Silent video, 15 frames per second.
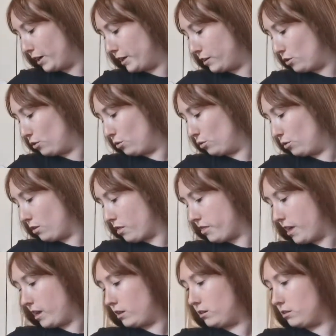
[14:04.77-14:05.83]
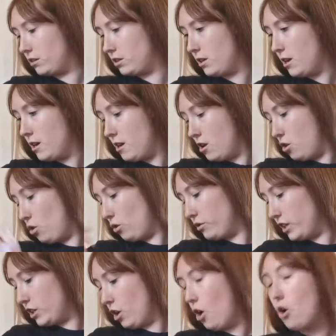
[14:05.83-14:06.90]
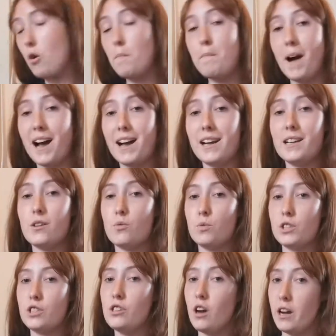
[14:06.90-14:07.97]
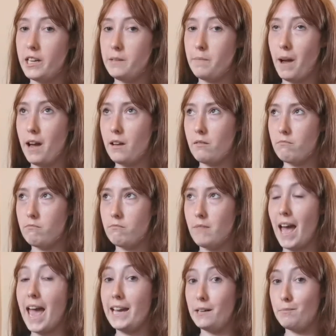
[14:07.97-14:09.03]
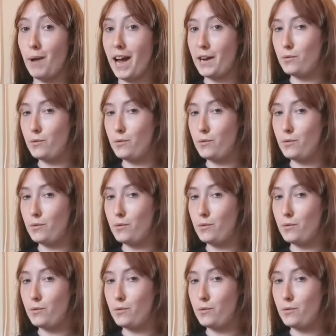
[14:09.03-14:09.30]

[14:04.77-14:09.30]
really cool things. This whole bag was £8. I